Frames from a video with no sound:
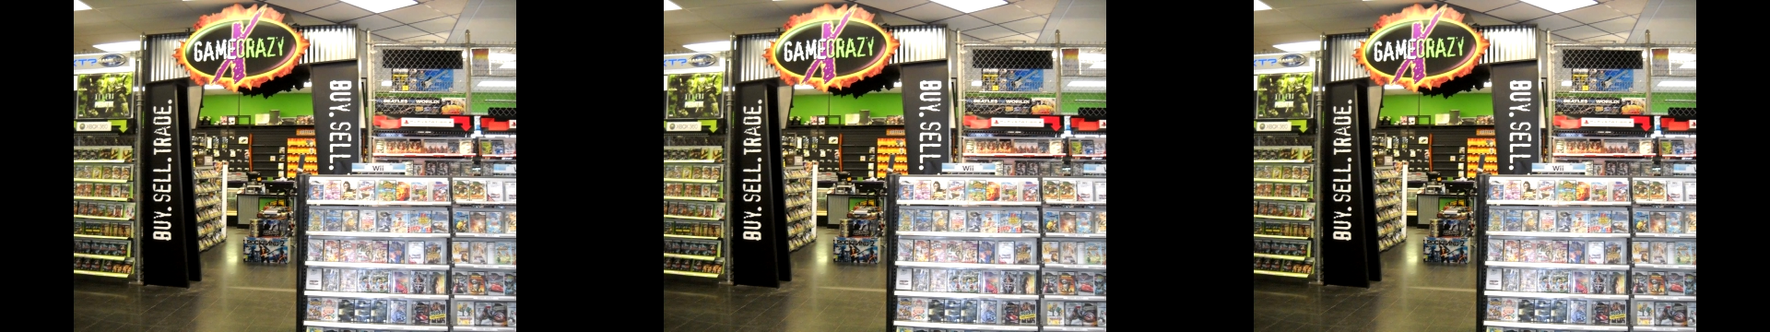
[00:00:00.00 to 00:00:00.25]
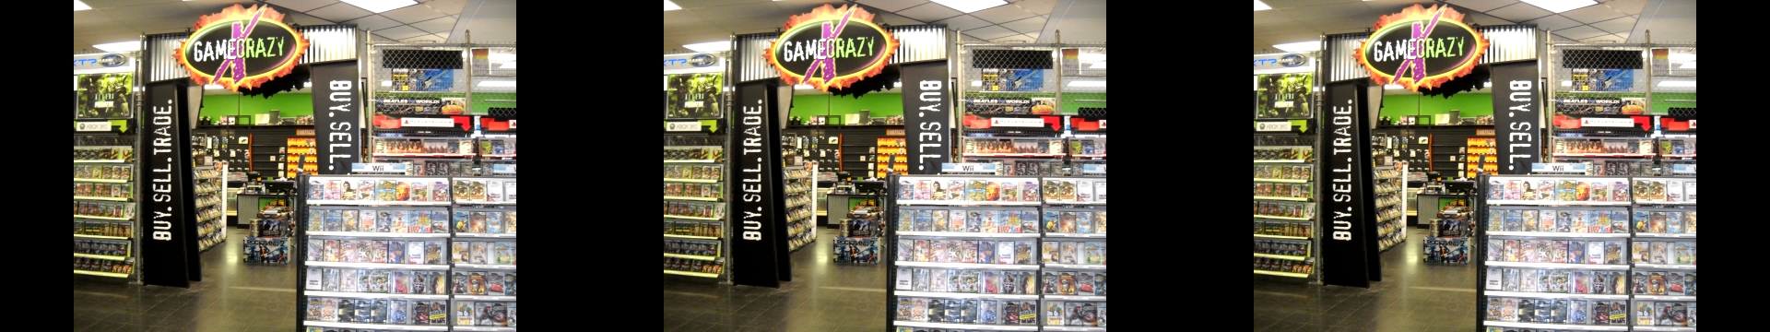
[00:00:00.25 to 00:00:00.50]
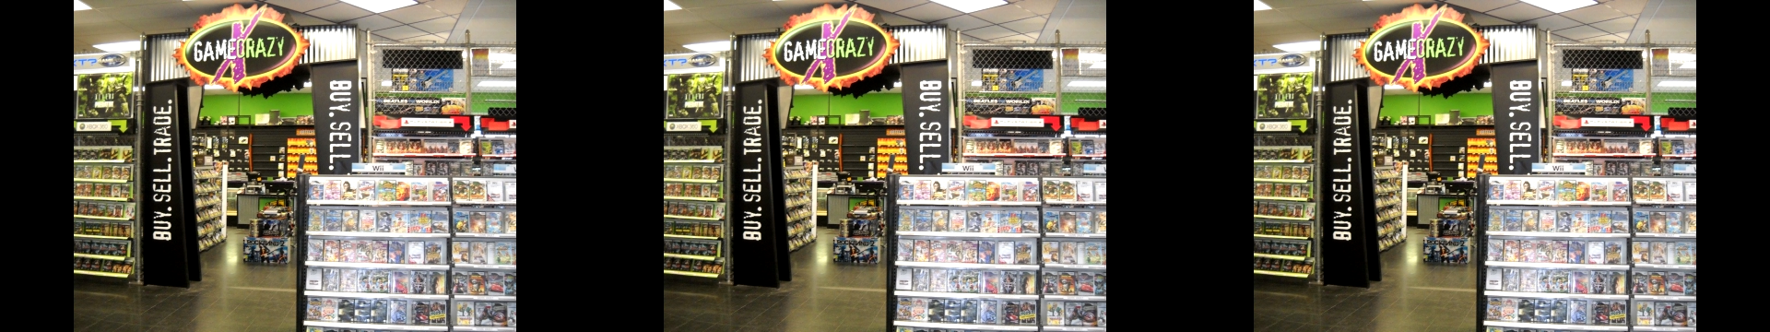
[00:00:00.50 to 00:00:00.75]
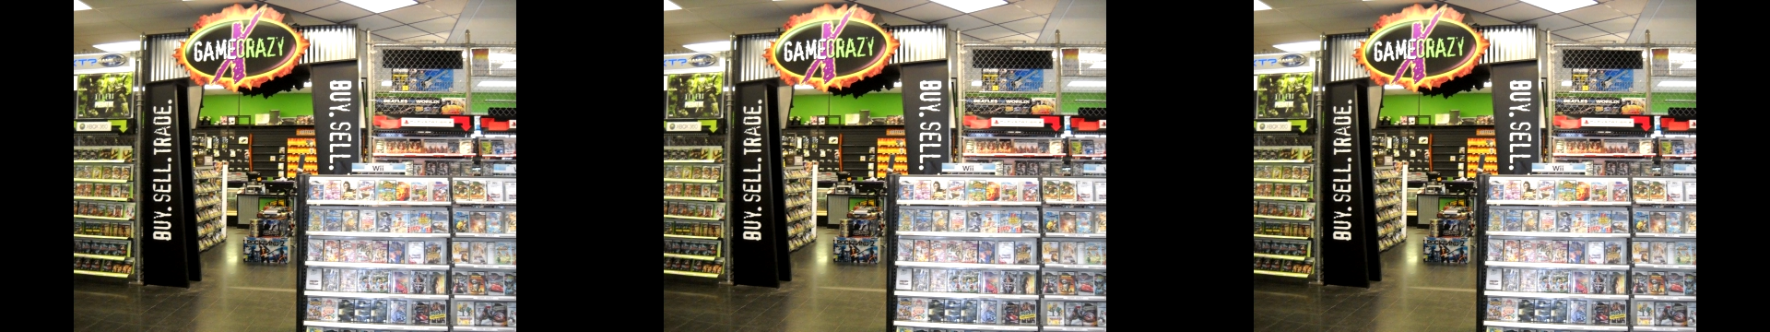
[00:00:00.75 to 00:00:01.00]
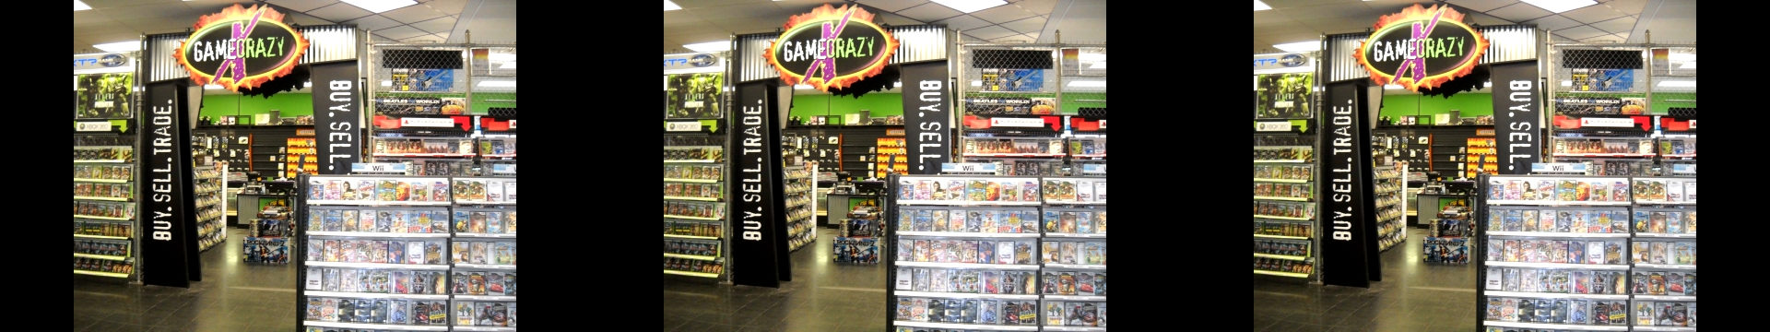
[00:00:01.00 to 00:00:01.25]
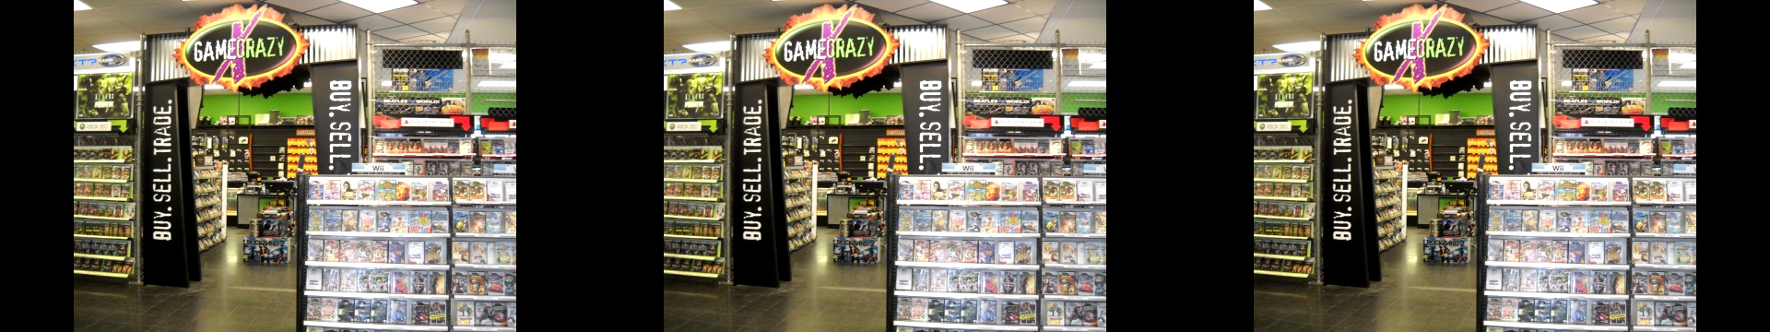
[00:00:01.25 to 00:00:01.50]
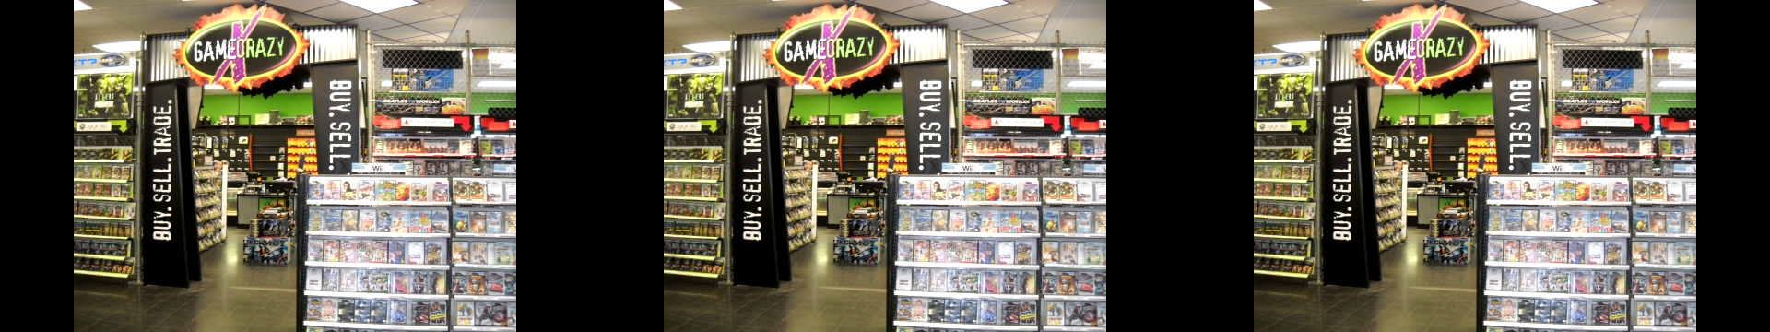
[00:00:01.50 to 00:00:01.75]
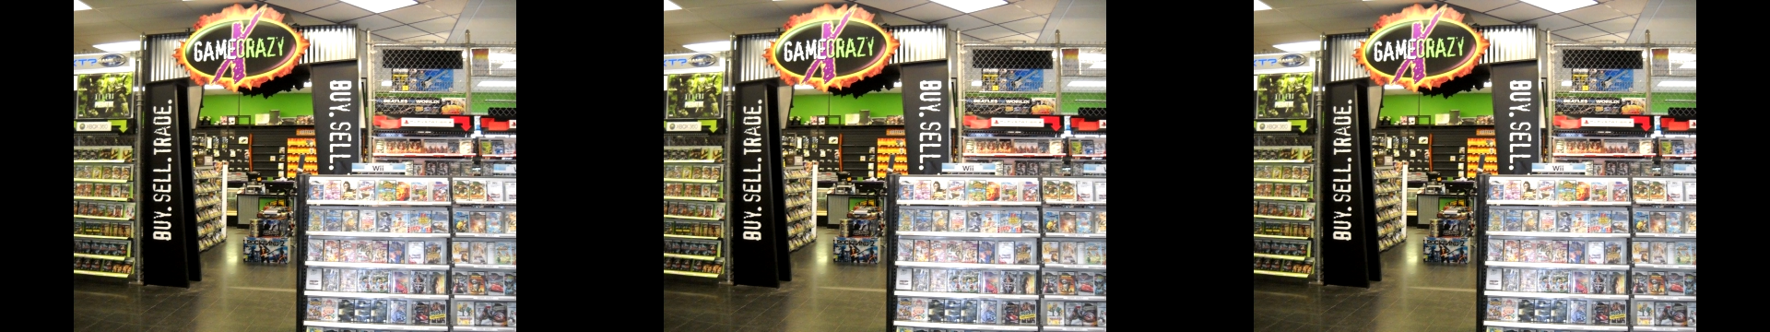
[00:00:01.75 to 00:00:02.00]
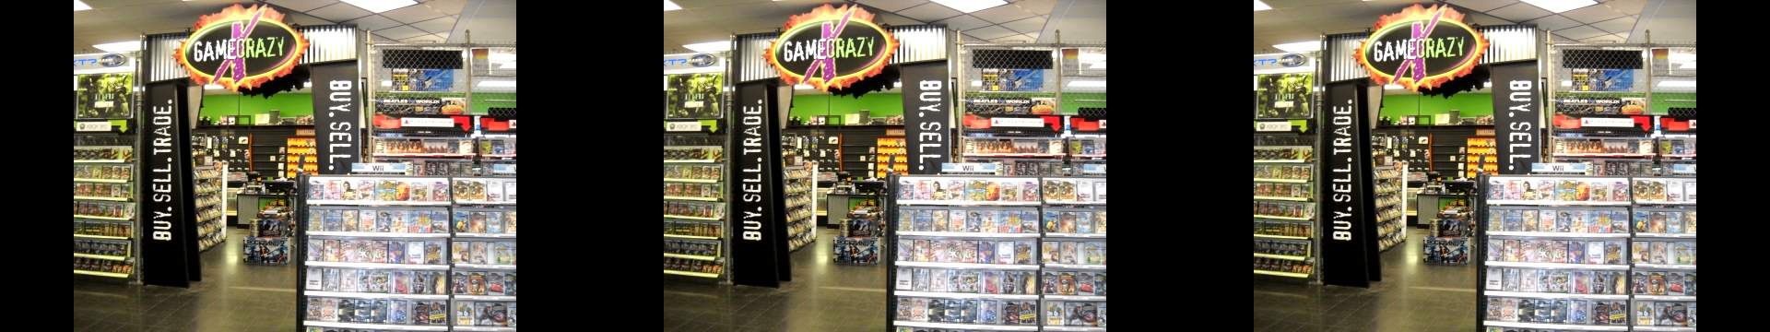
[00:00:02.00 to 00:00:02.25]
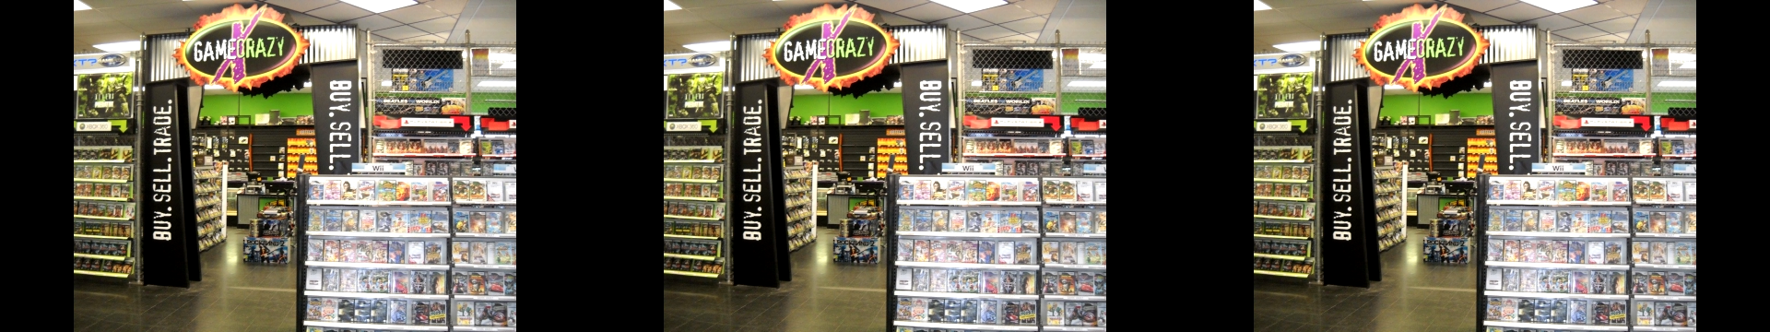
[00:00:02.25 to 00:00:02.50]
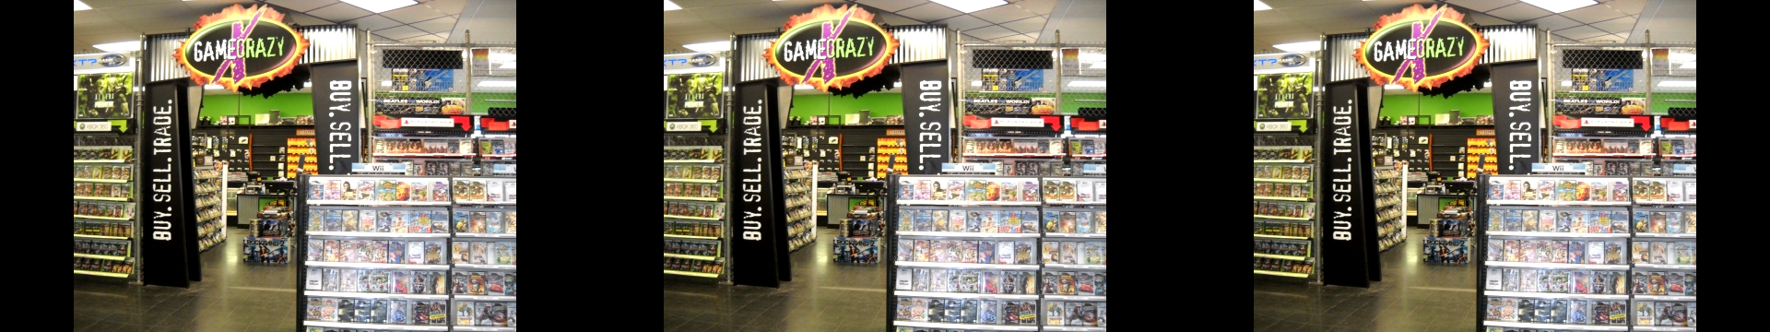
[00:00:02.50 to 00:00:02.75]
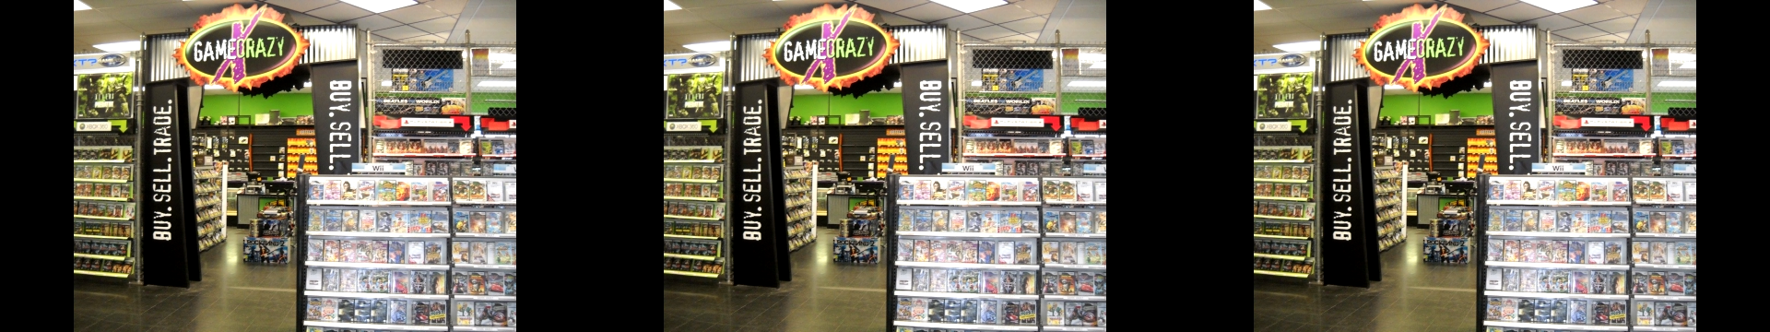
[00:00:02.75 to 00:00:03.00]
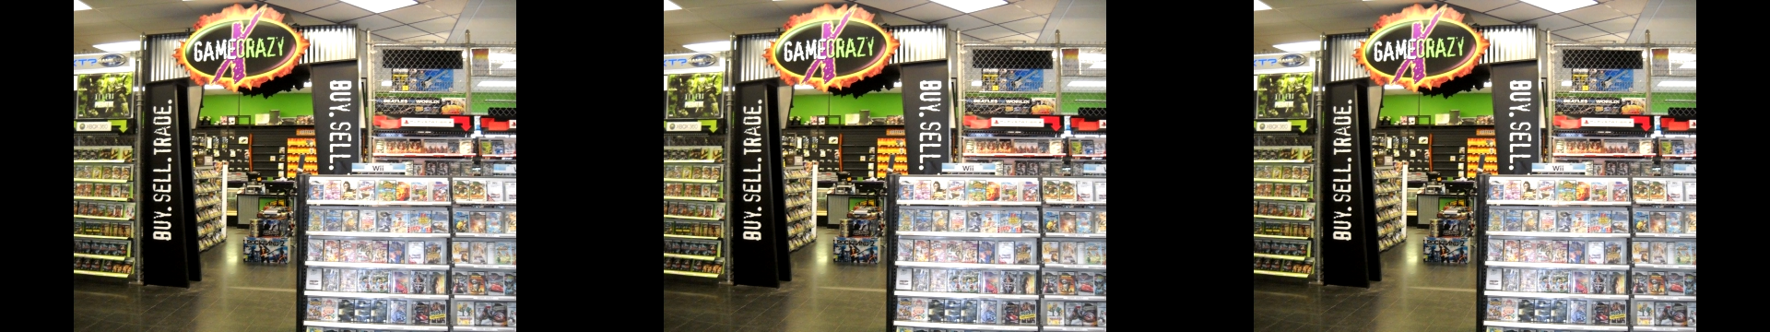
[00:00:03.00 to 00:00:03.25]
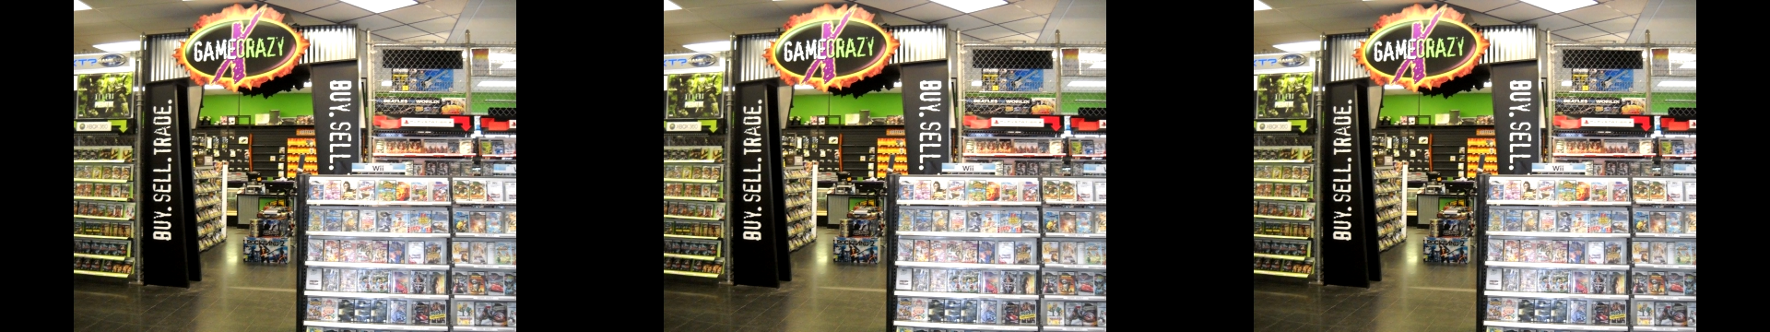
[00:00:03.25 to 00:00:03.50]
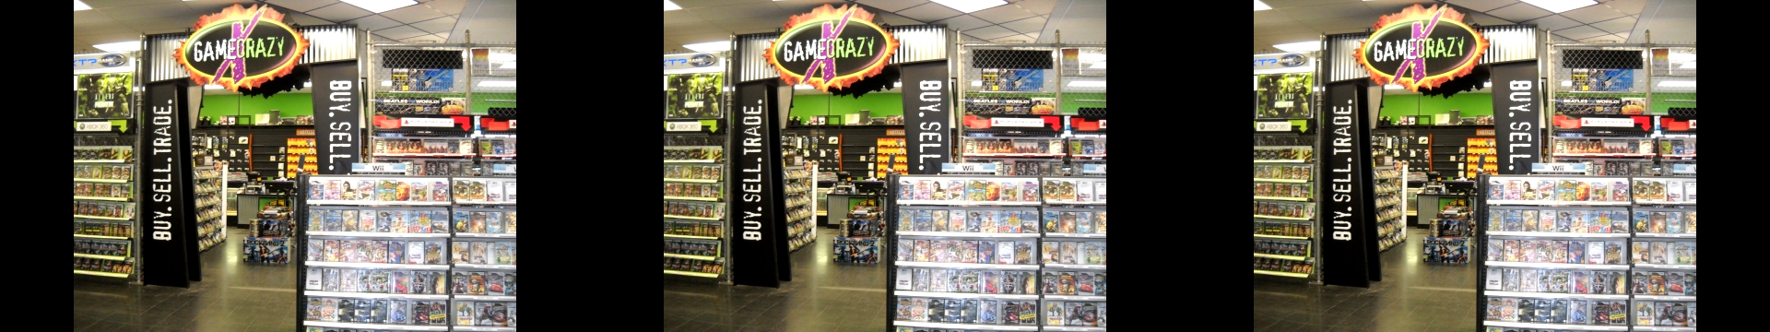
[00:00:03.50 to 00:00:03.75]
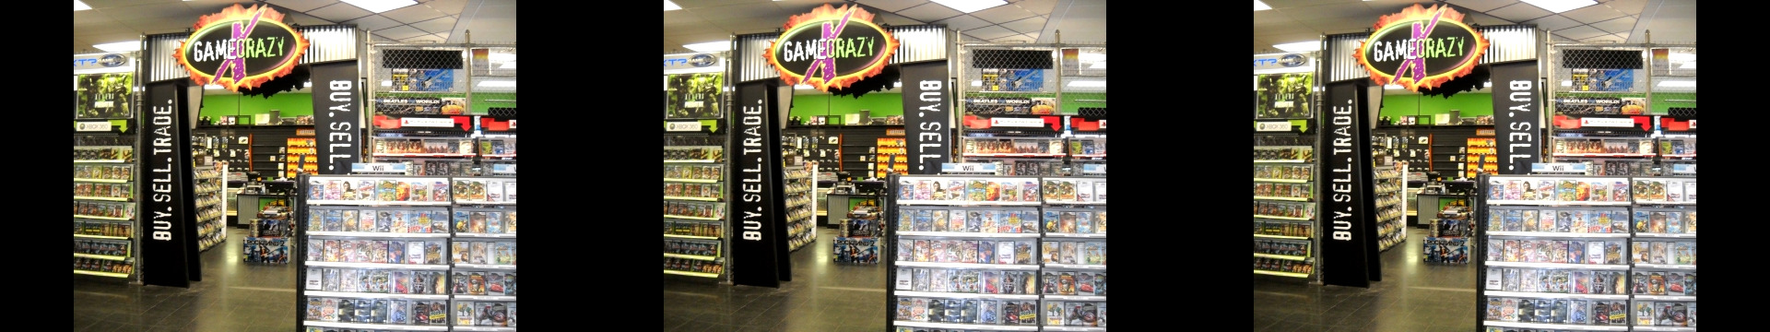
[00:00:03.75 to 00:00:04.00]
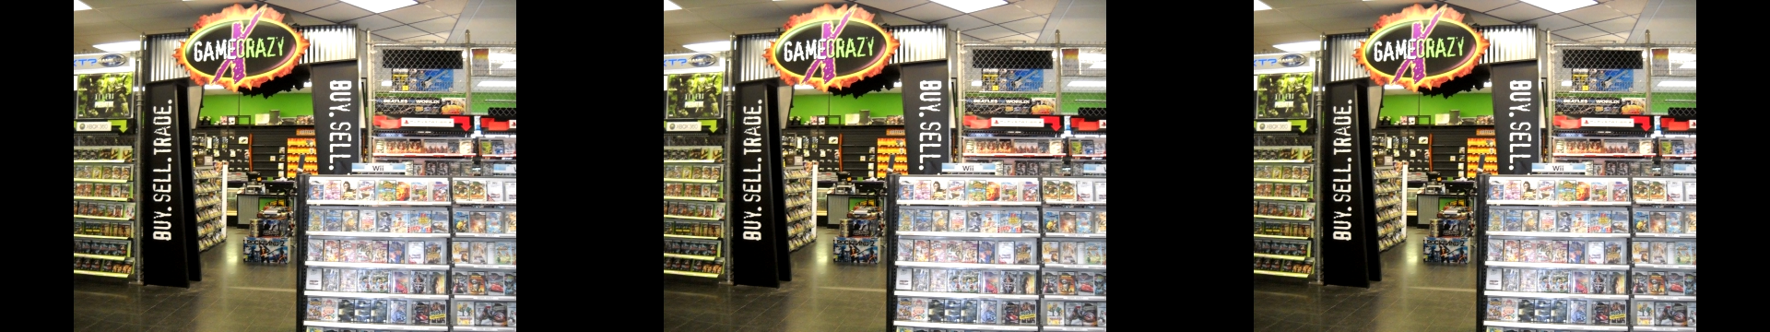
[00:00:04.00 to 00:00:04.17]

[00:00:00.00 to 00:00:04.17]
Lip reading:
(no speaker visible)